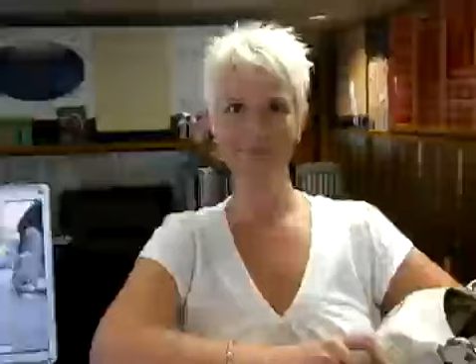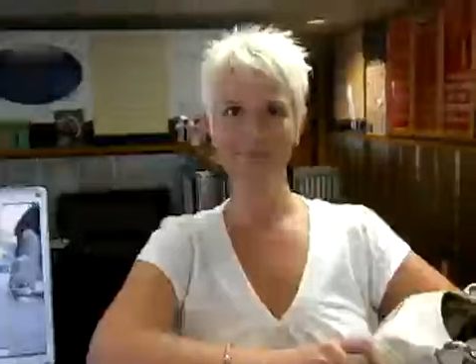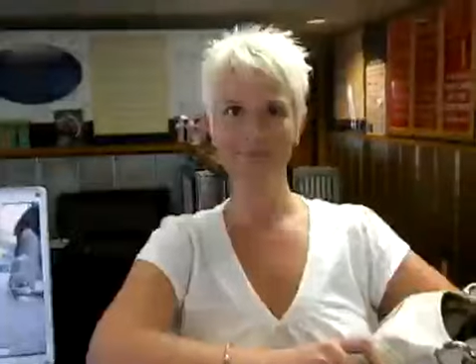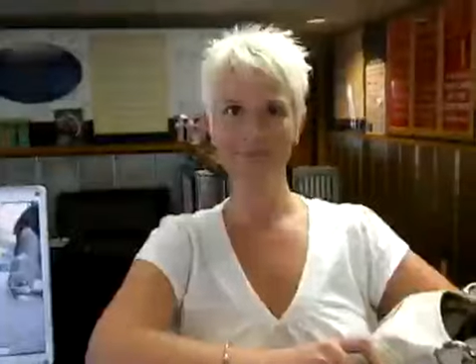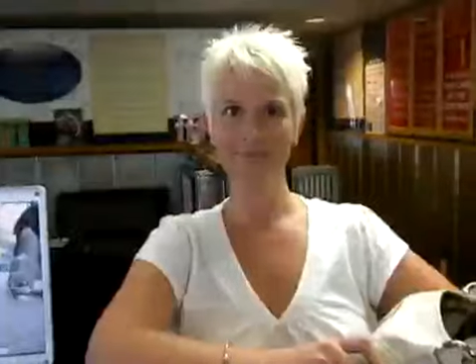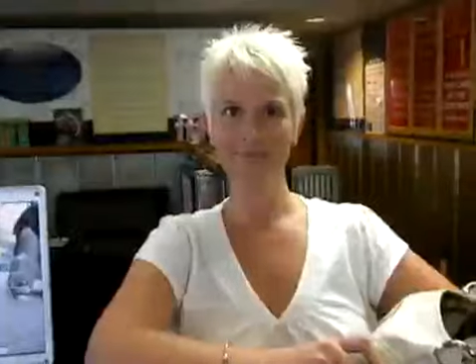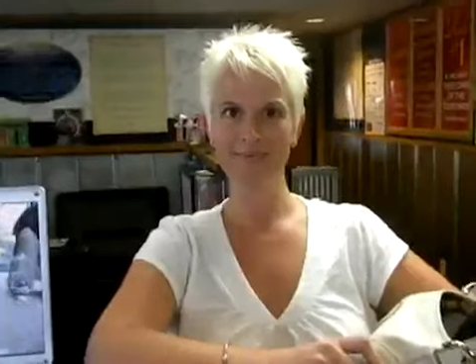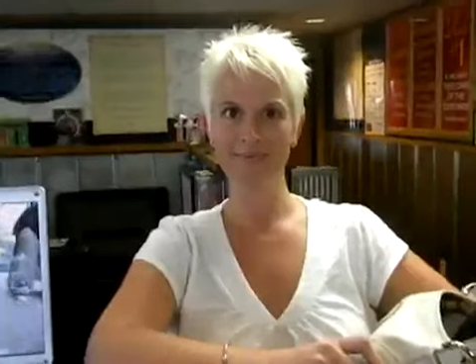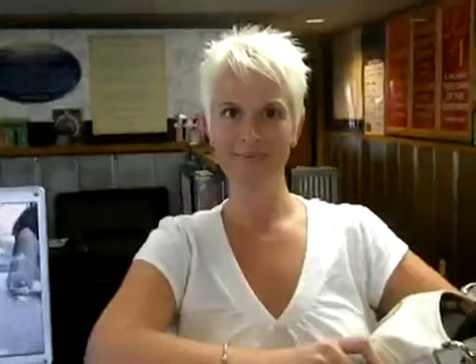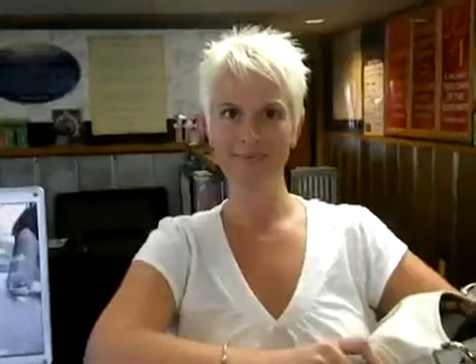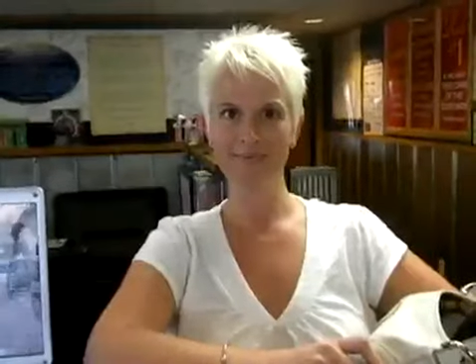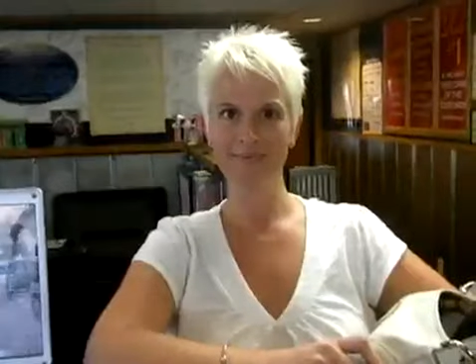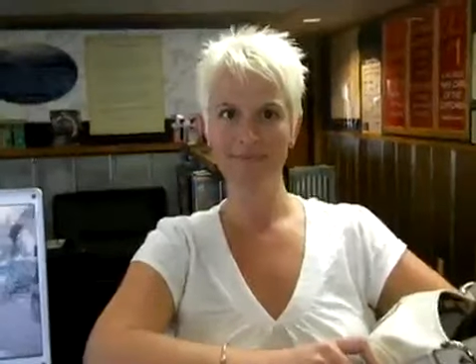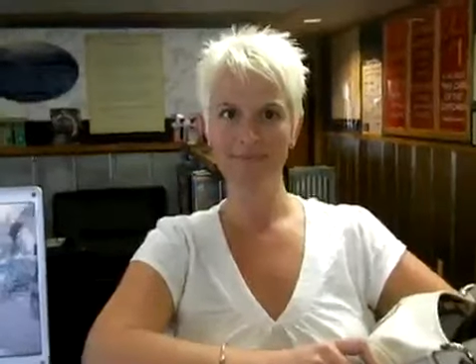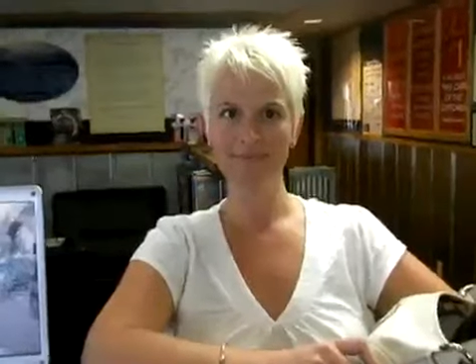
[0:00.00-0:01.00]
It's worse.
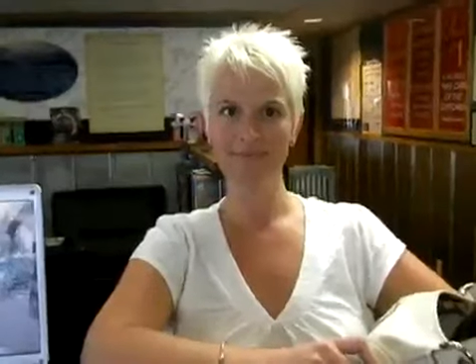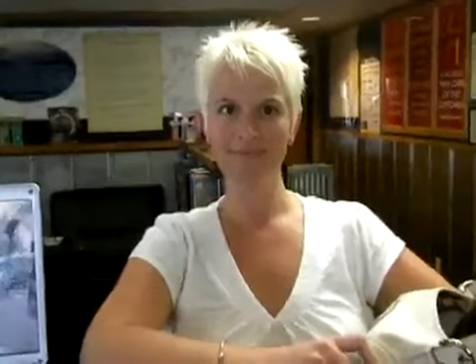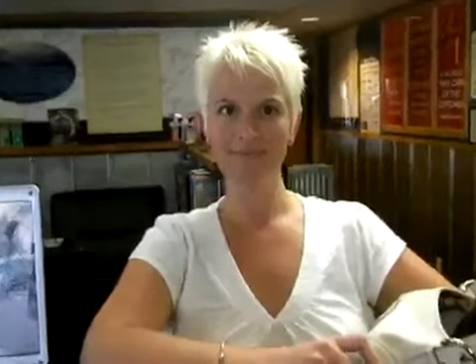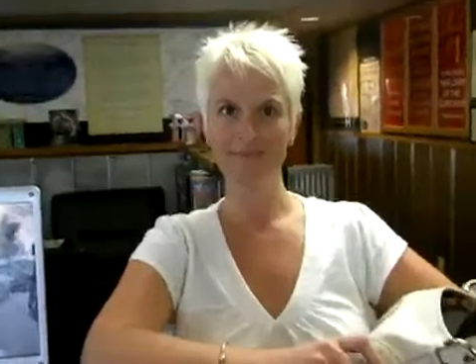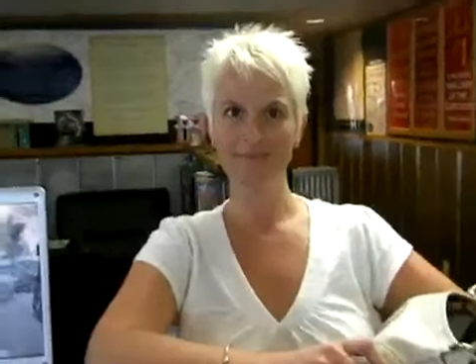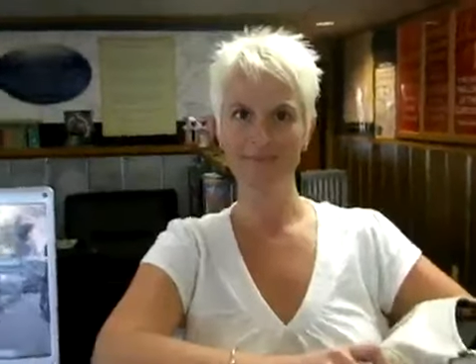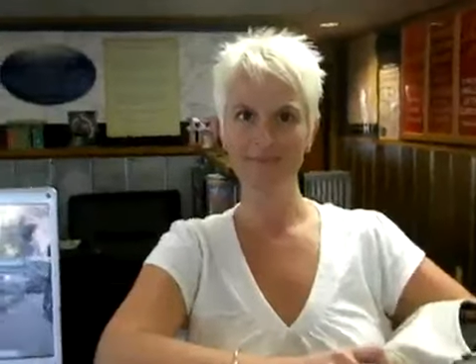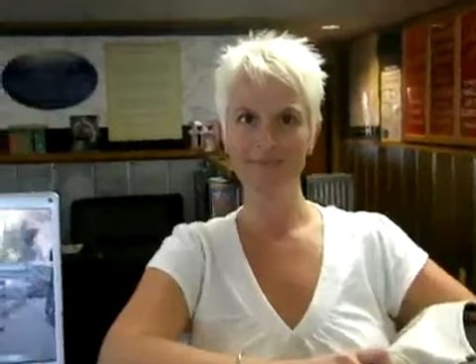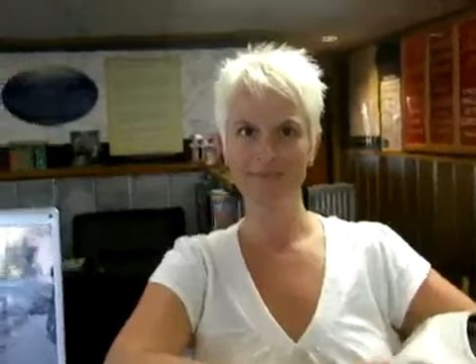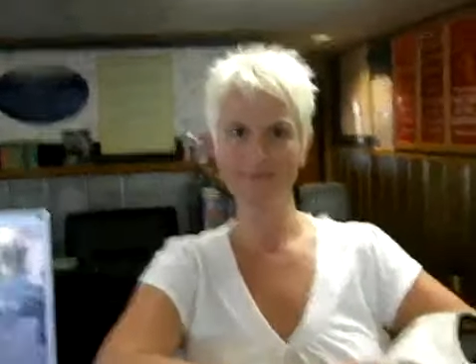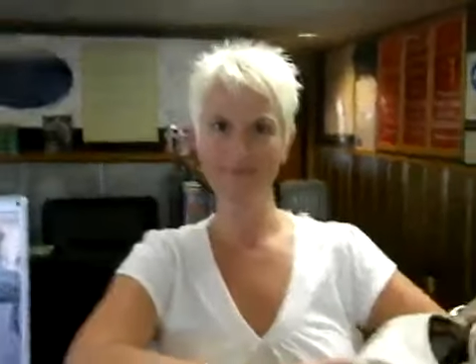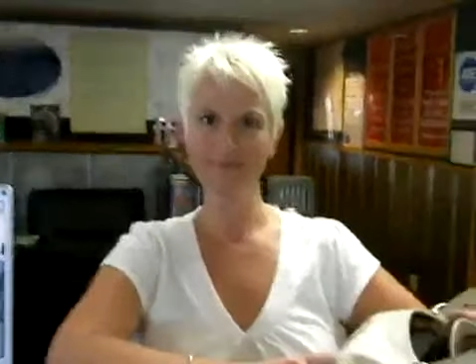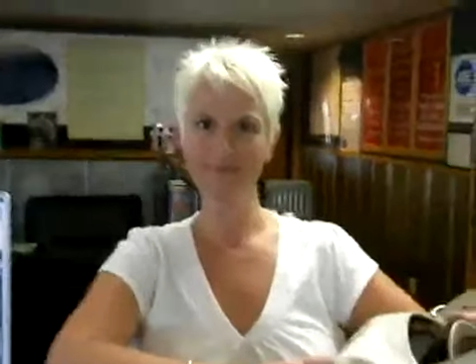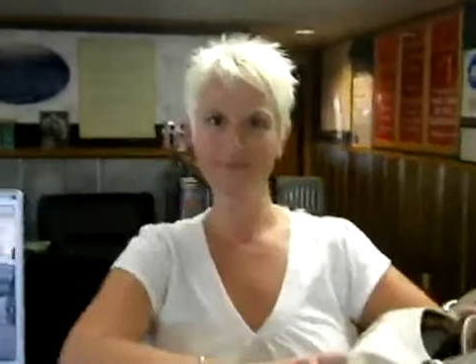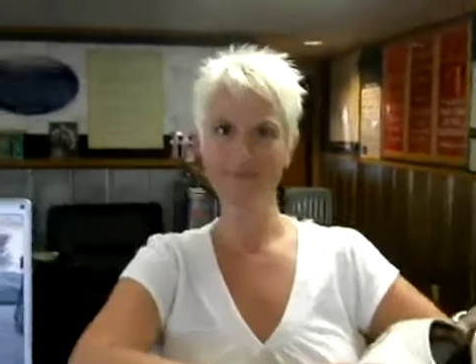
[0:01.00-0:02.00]
Okay. What did you
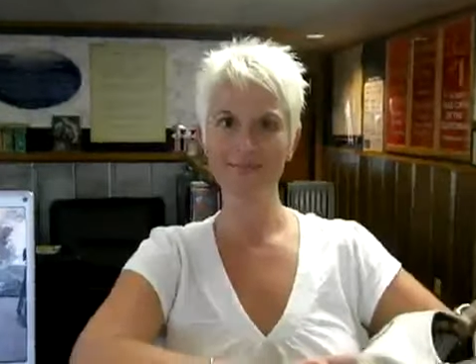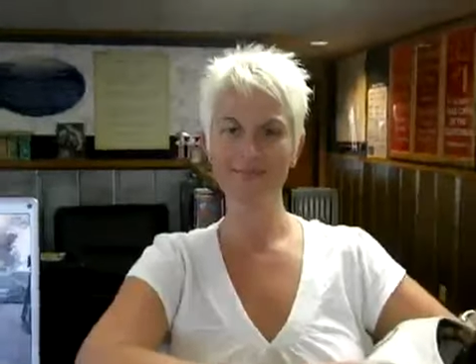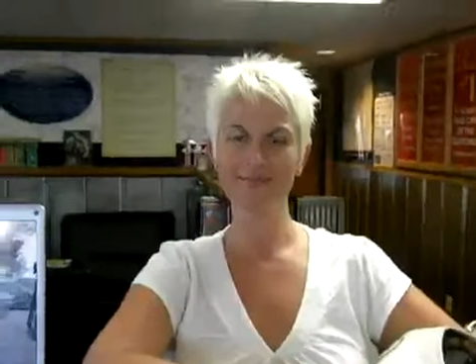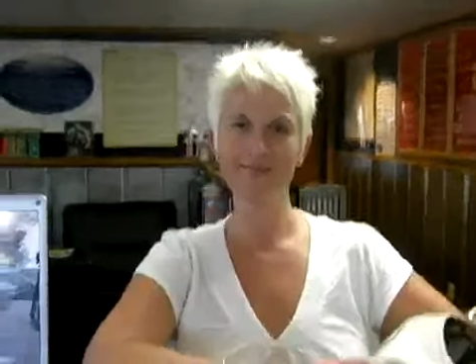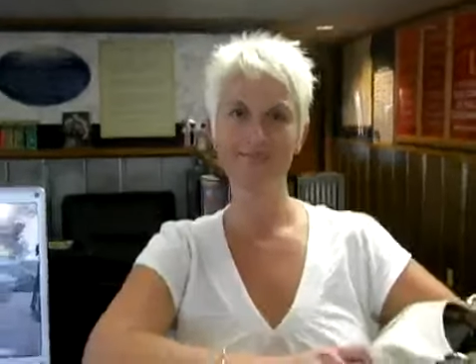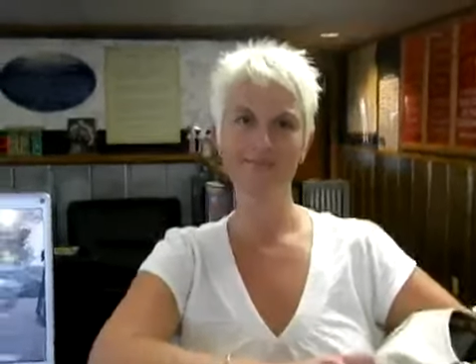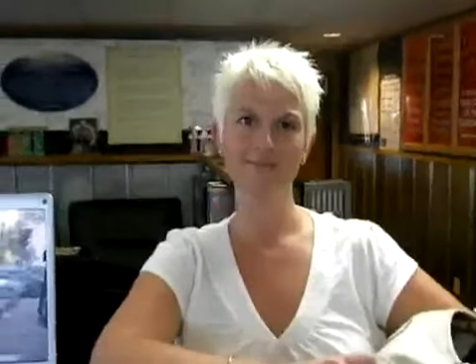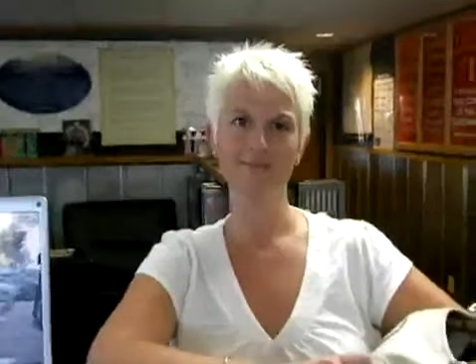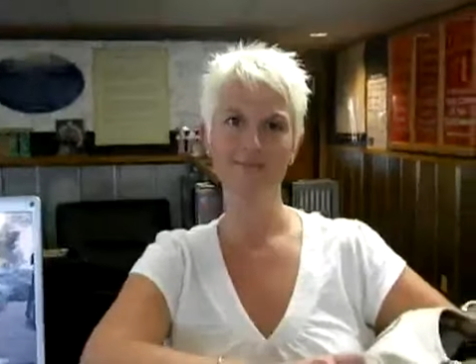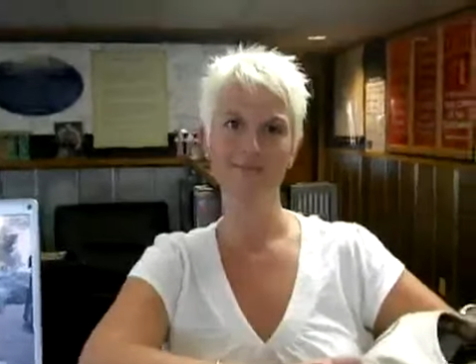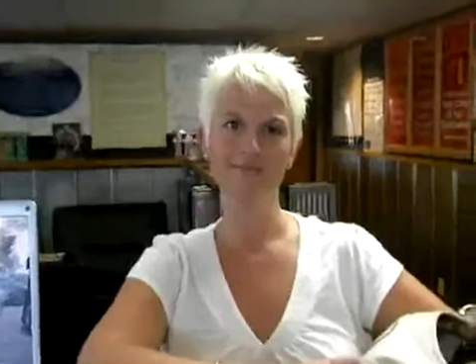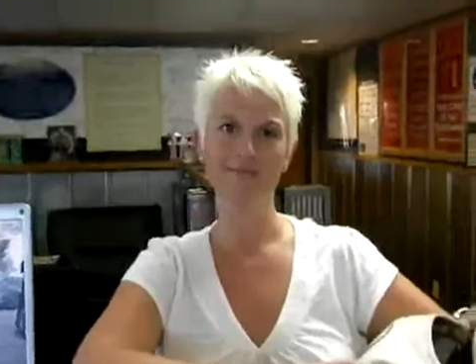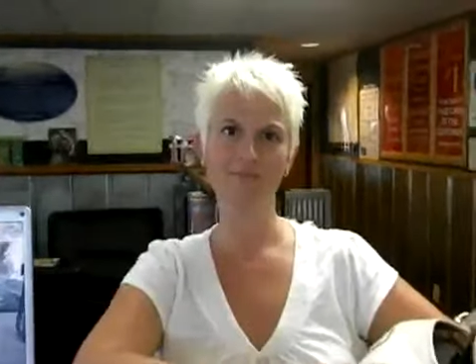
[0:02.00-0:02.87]
like most about Dave?